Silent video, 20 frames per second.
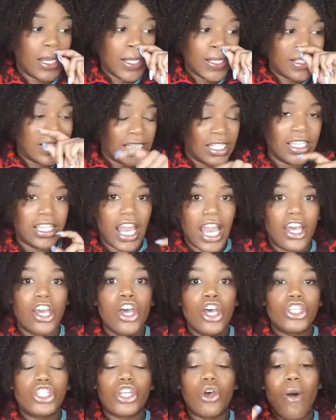that it did that.
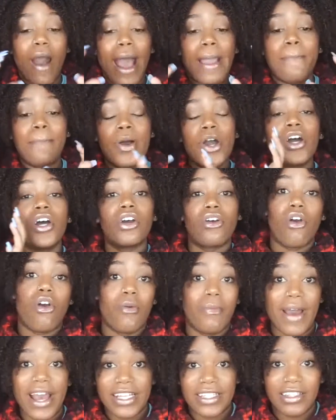So I put
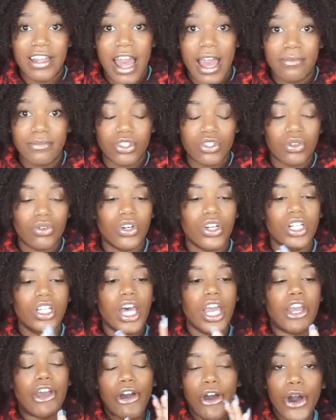on my Snap story
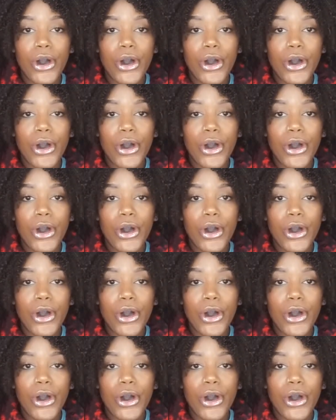like,